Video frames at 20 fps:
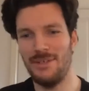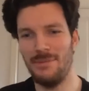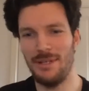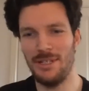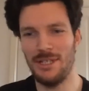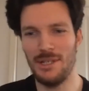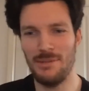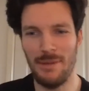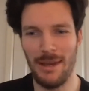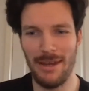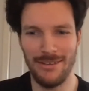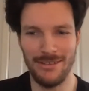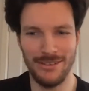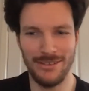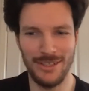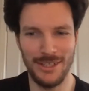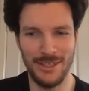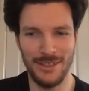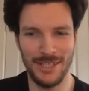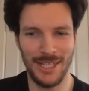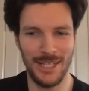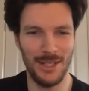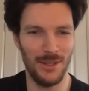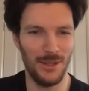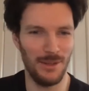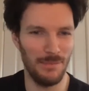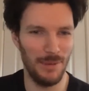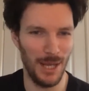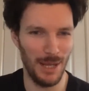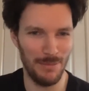mentioned about
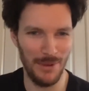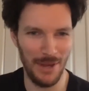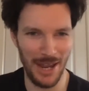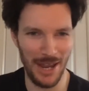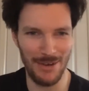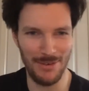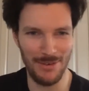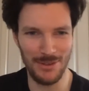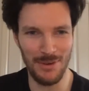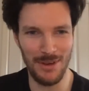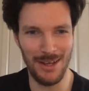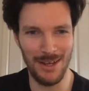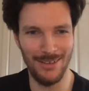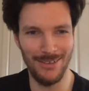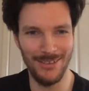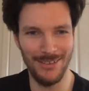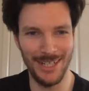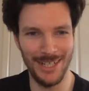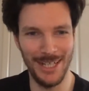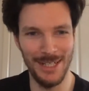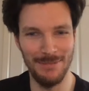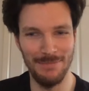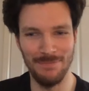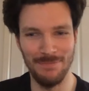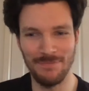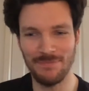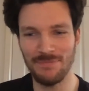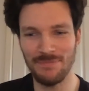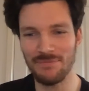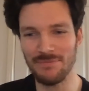the purple hair as well,
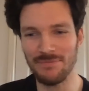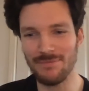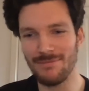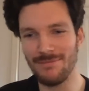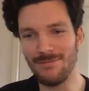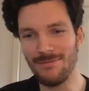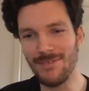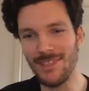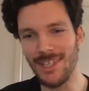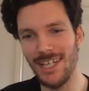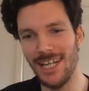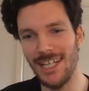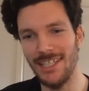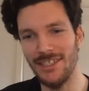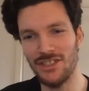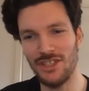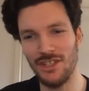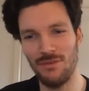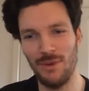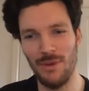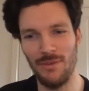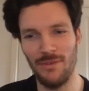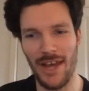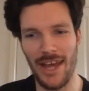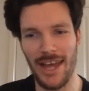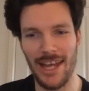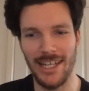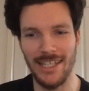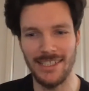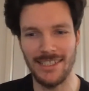and stuff with
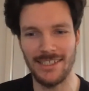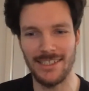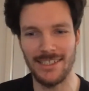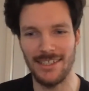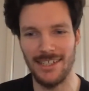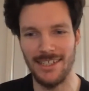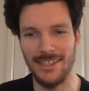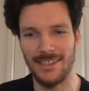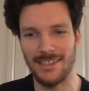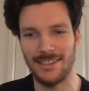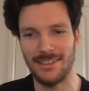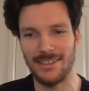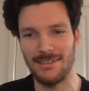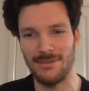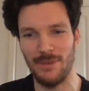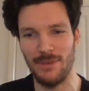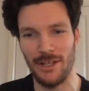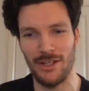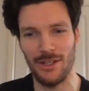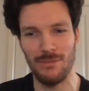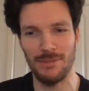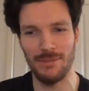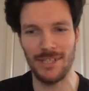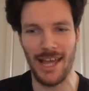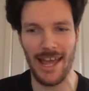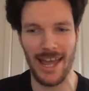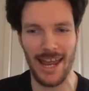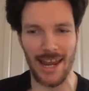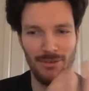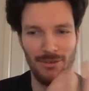hair is when it comes to
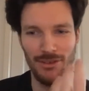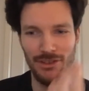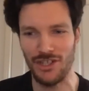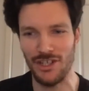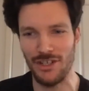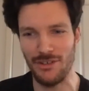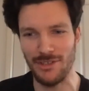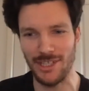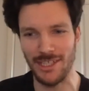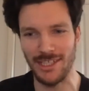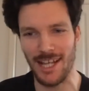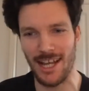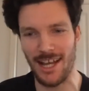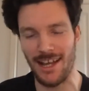hair on shoots, is